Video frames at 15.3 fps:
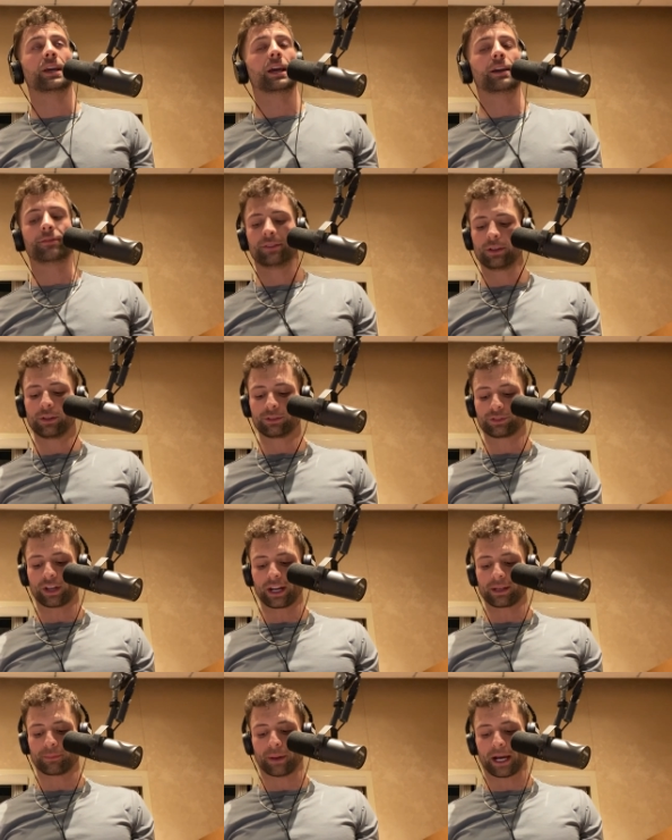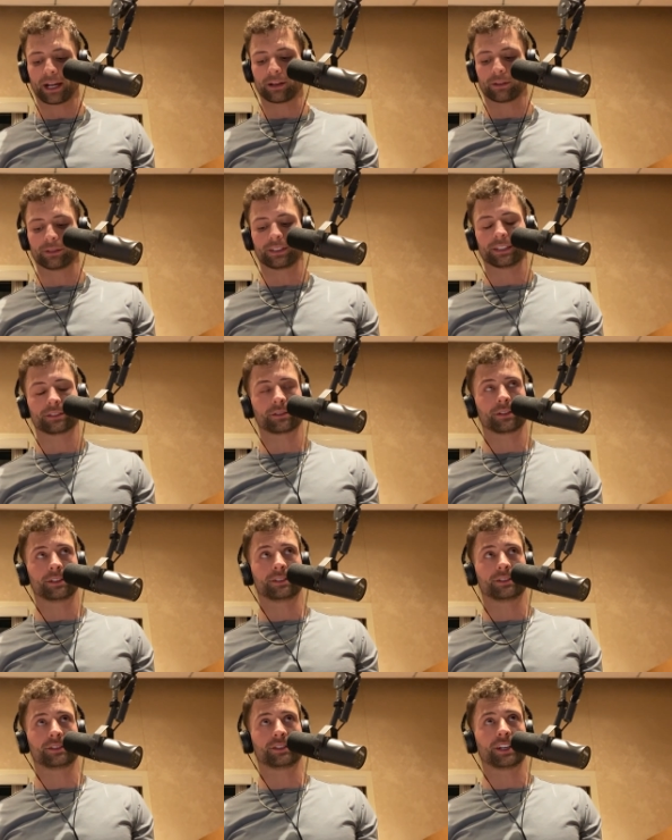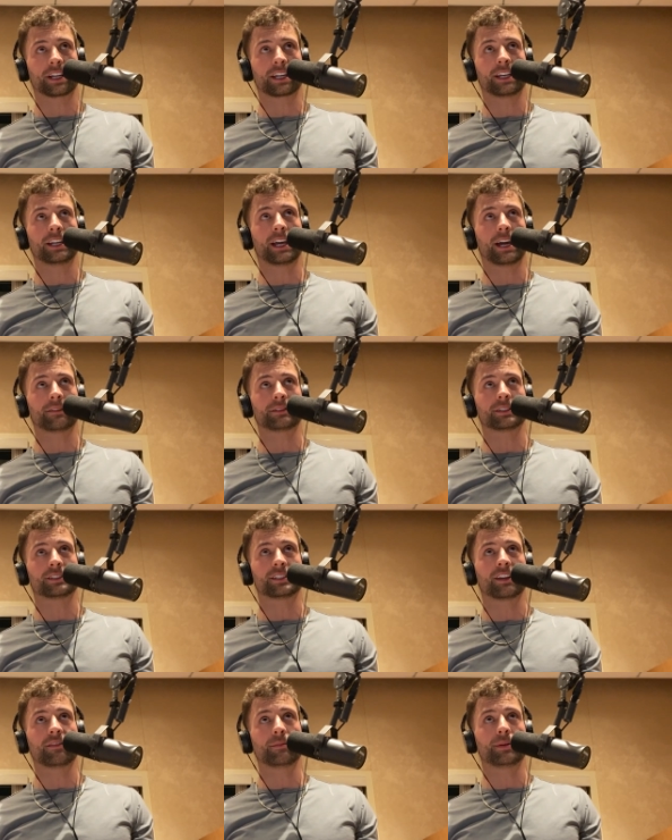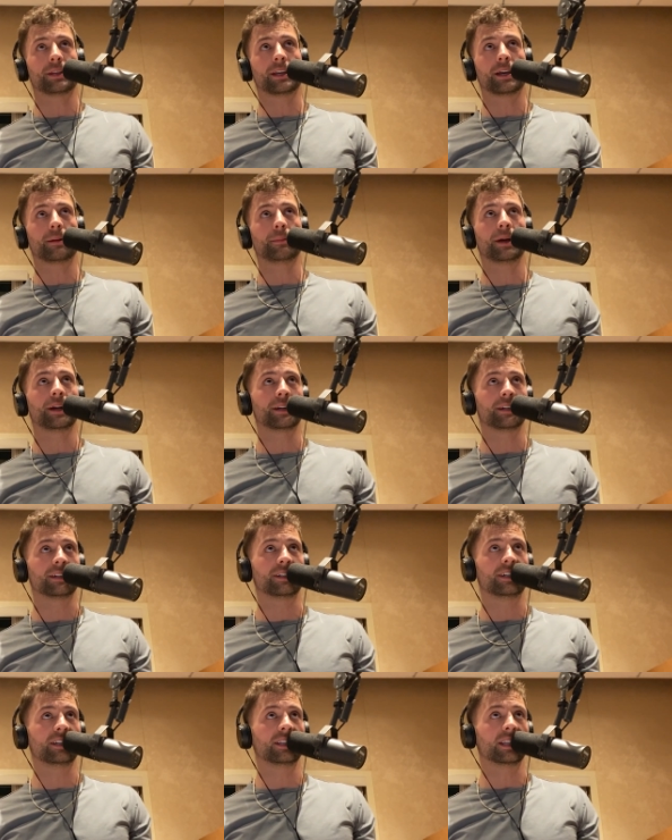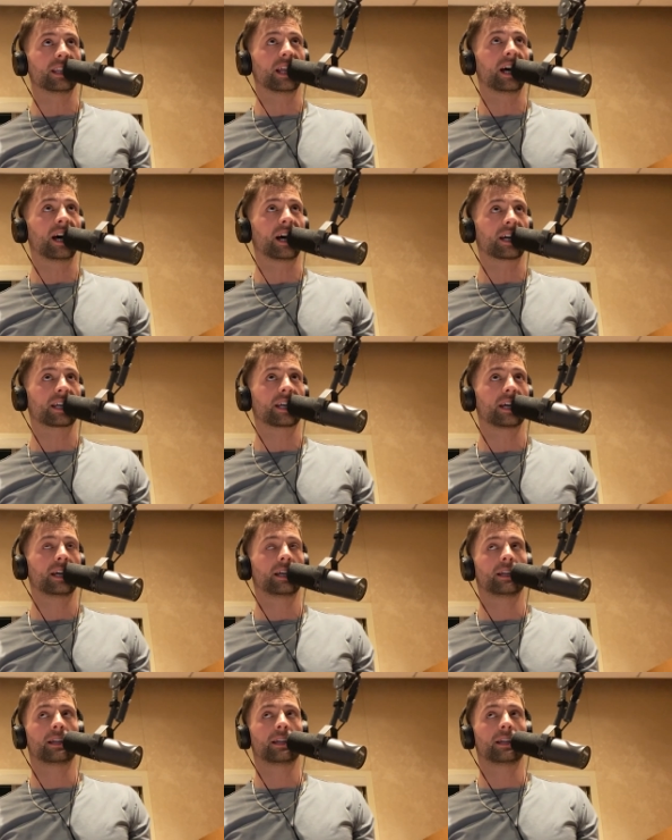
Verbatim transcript: If you try to buy a rotisserie chicken after 7 p.m., good luck.